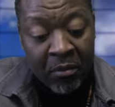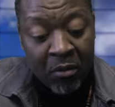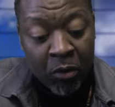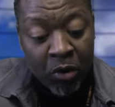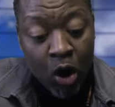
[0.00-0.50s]

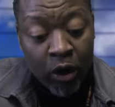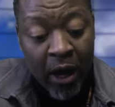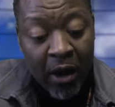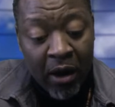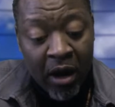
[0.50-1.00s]

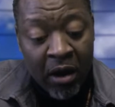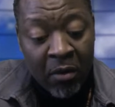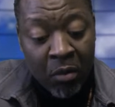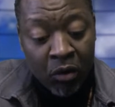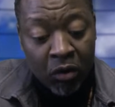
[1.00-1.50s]

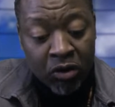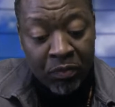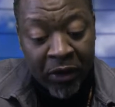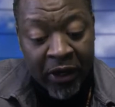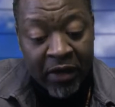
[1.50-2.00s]
boroughs
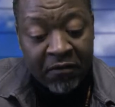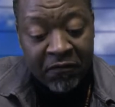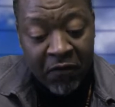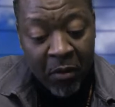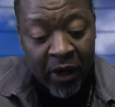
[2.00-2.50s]
beginning
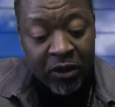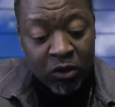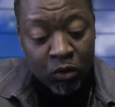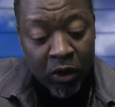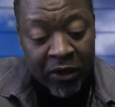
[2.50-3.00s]
formally
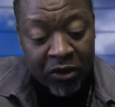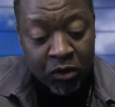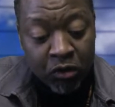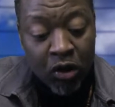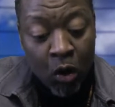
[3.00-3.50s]
to
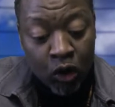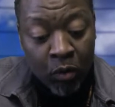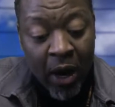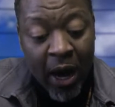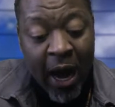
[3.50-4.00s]
institute
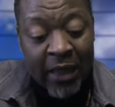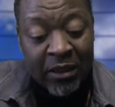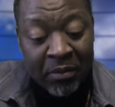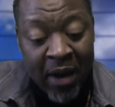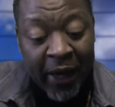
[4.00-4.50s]
October as a
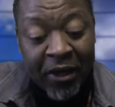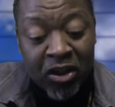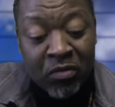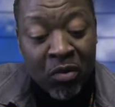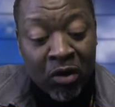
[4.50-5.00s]
Black
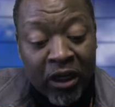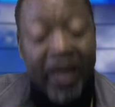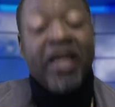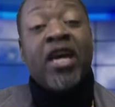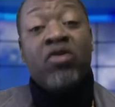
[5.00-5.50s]
History Month
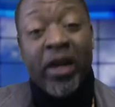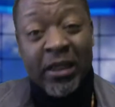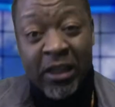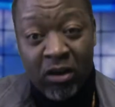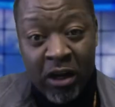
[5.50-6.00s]
in the
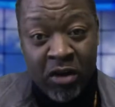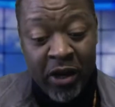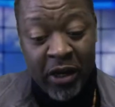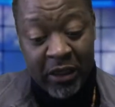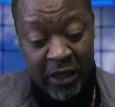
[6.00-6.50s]

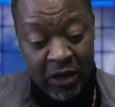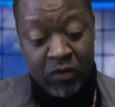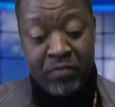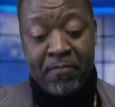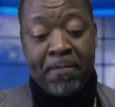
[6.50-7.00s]
United Kingdom.
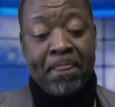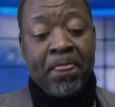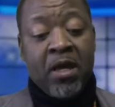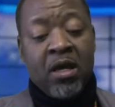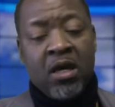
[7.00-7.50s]

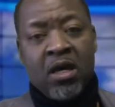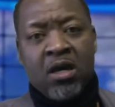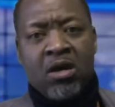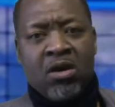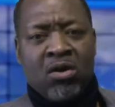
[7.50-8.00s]

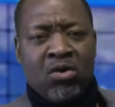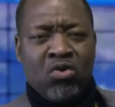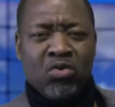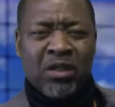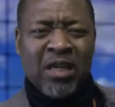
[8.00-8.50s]

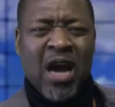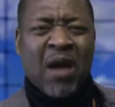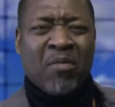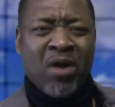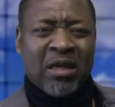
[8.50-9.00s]
You will see
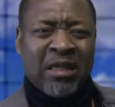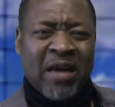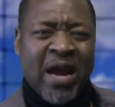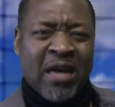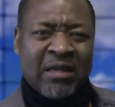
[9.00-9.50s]
our brothers, the
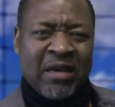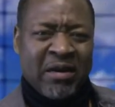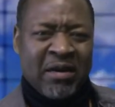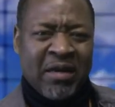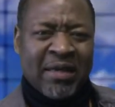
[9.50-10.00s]
riders
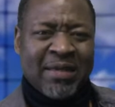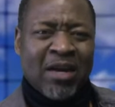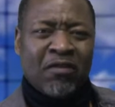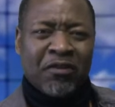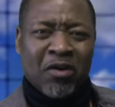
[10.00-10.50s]
here, they start
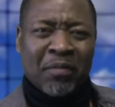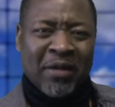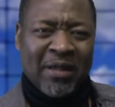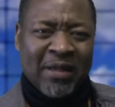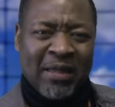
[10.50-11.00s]
off
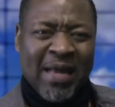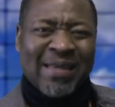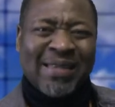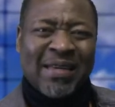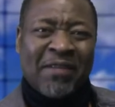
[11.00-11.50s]
something that
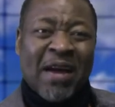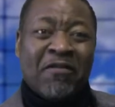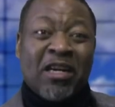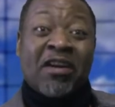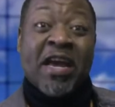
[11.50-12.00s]
is significant
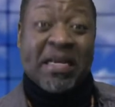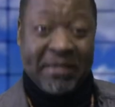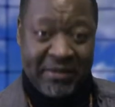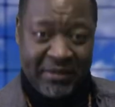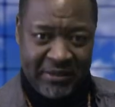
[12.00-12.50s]
for the
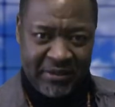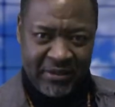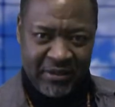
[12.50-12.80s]
race.